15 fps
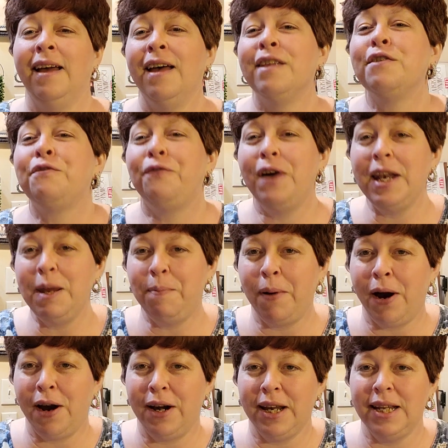The funny
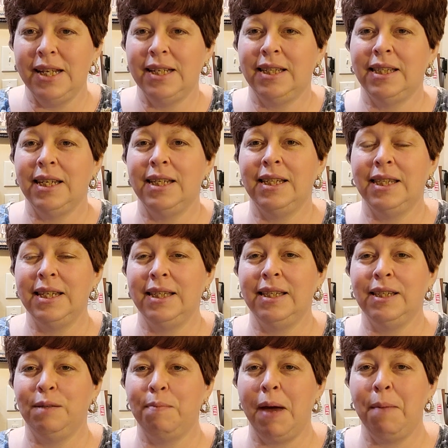part is this
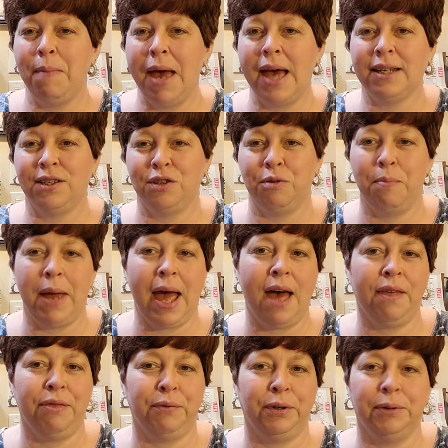is my master
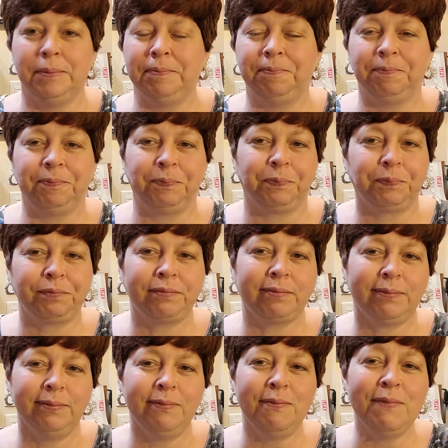bathroom.
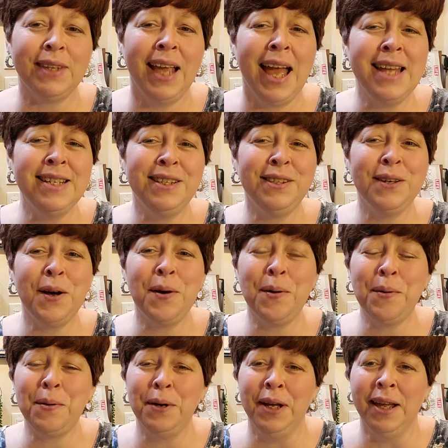And
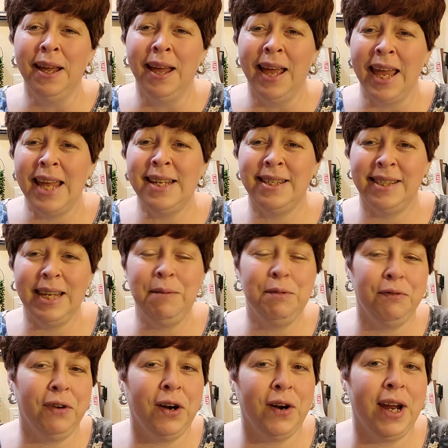so it seemed
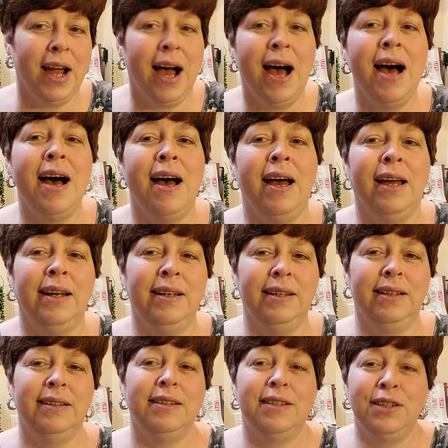very odd
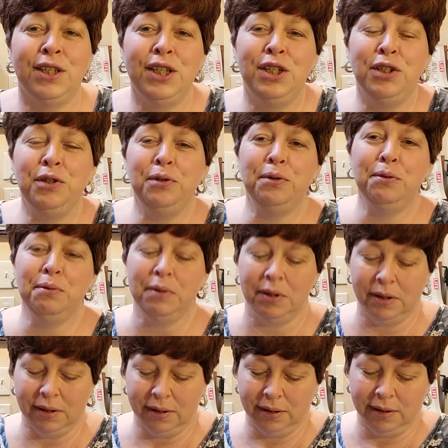to do
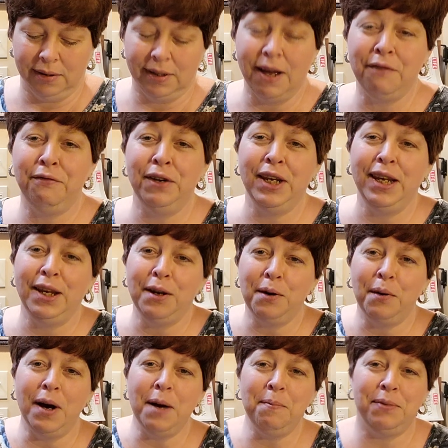a
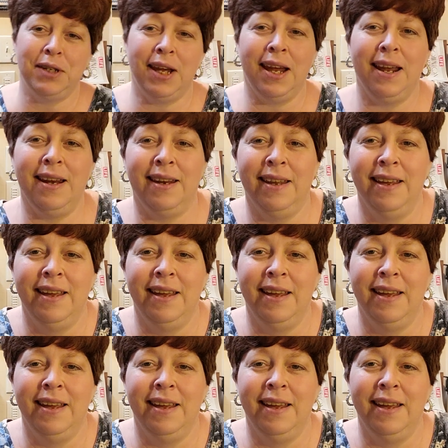video update